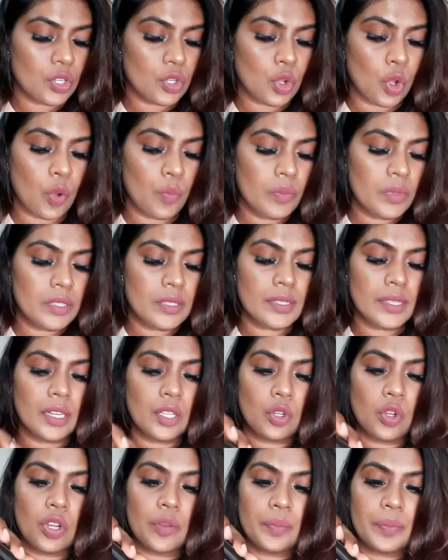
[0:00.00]
a normal
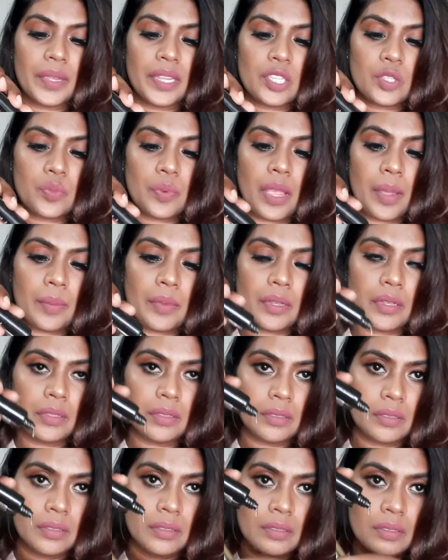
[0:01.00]
silicone based
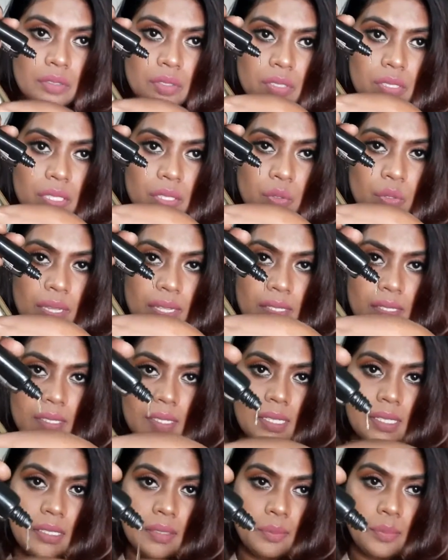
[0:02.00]
primer. So you can
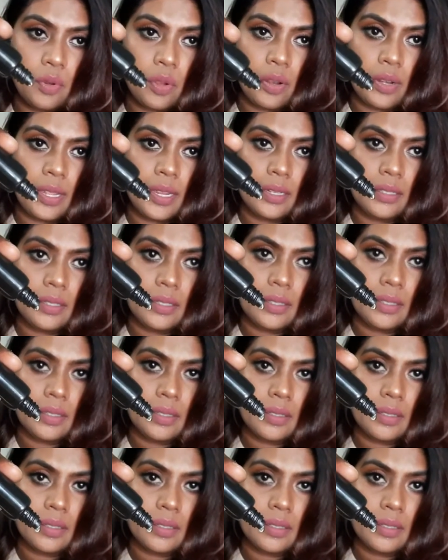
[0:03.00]
see the product.